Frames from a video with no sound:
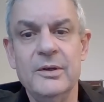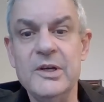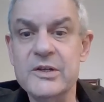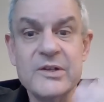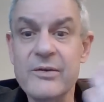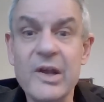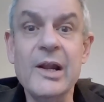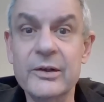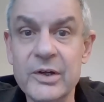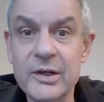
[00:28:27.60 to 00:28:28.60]
He is never
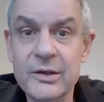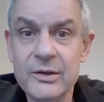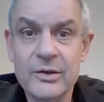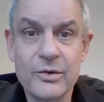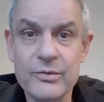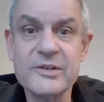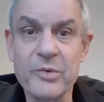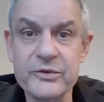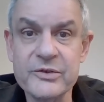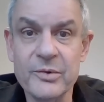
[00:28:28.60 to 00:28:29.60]
guilty or
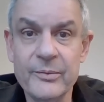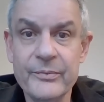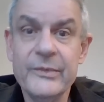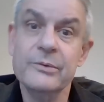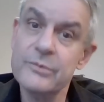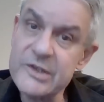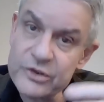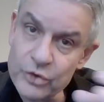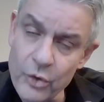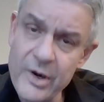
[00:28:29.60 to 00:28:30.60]
responsible.
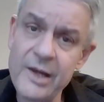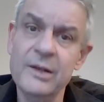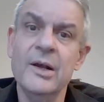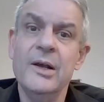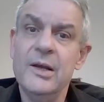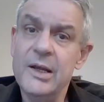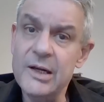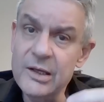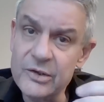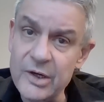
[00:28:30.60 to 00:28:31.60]
Restoring
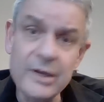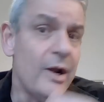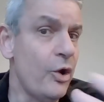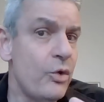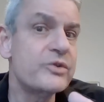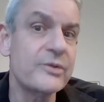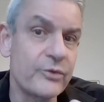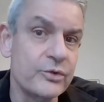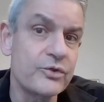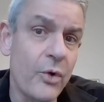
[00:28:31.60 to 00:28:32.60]
an internal locus of
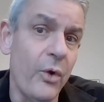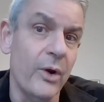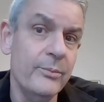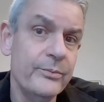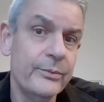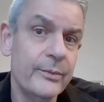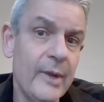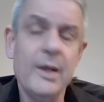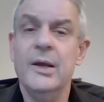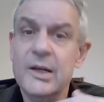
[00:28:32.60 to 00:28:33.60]
control
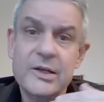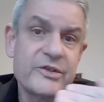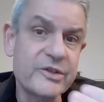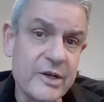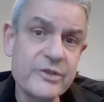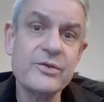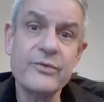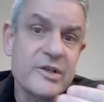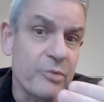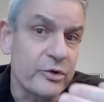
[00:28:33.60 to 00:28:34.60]
and a sense of
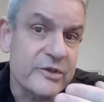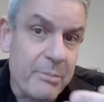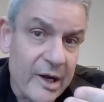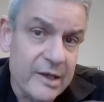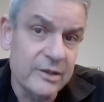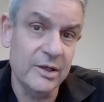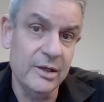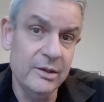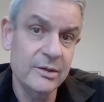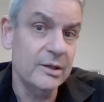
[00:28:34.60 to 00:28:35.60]

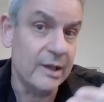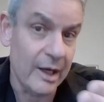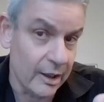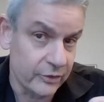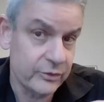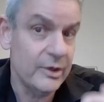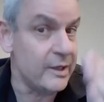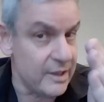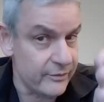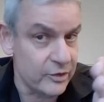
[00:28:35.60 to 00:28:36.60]
responsibility, guilt,
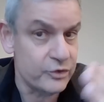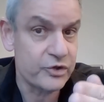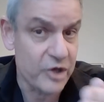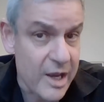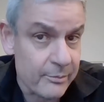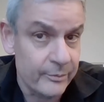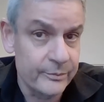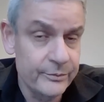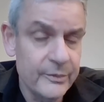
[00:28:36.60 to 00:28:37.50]
and even shame.